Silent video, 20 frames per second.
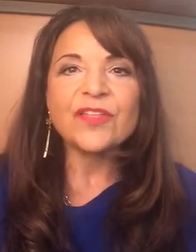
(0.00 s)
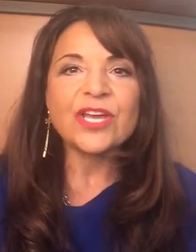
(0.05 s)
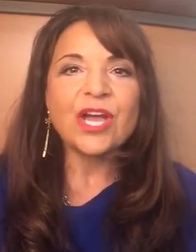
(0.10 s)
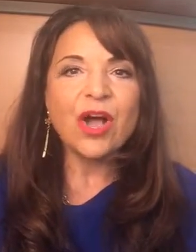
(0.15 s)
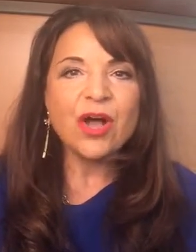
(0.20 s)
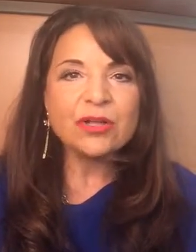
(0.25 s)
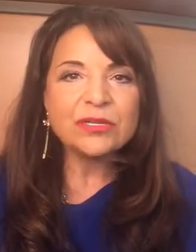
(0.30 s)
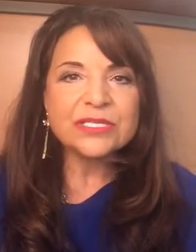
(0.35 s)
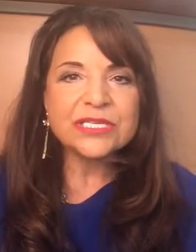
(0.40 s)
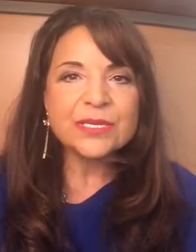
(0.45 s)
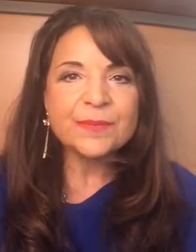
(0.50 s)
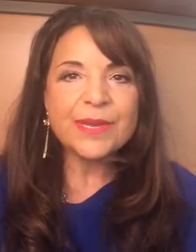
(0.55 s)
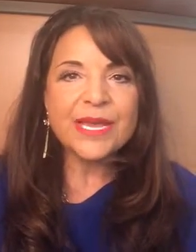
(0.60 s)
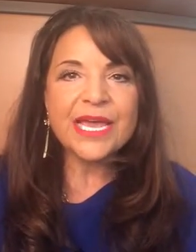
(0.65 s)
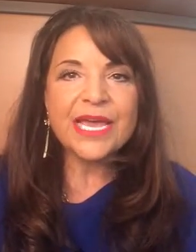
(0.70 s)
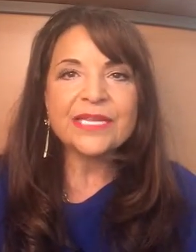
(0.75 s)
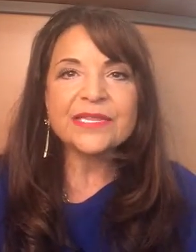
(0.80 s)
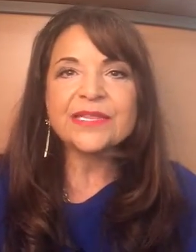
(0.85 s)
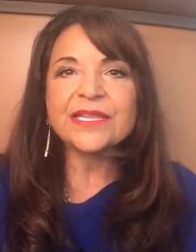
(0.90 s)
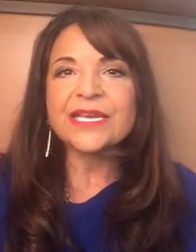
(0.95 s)
the
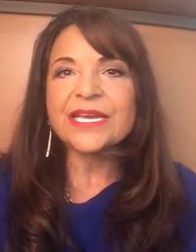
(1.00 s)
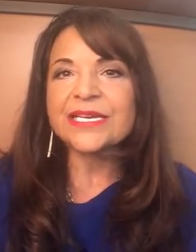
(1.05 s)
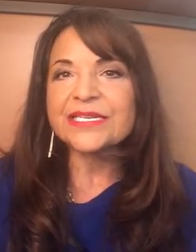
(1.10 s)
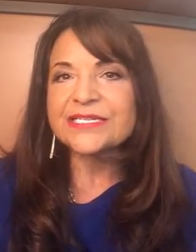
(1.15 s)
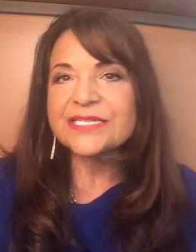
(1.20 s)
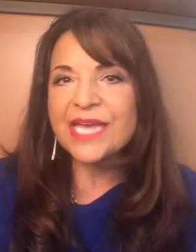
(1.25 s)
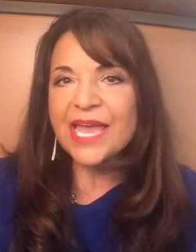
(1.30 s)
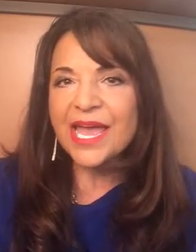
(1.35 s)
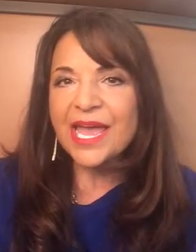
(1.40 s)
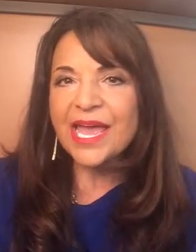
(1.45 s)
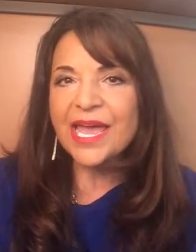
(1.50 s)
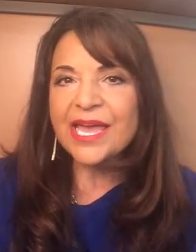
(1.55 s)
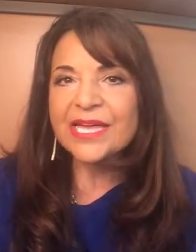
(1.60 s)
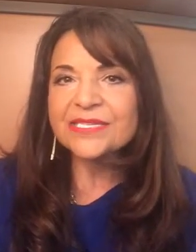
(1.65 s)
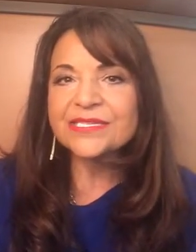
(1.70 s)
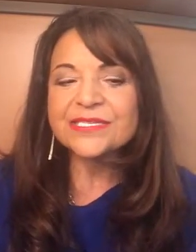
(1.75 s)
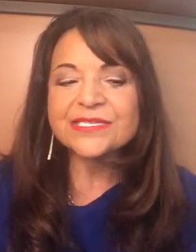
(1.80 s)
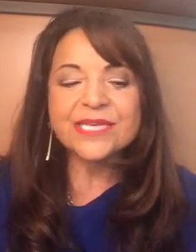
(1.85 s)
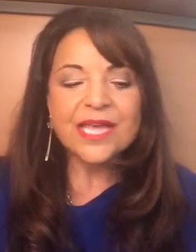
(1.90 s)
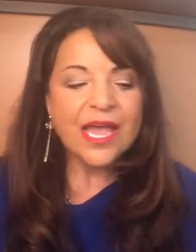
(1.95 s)
Ultimate, the
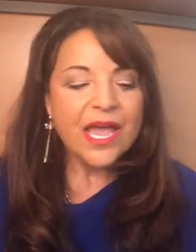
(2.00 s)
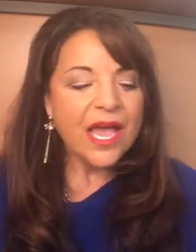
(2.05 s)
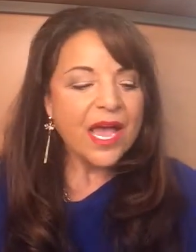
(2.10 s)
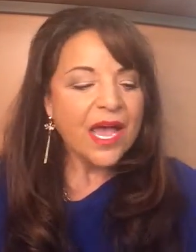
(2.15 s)
Intense,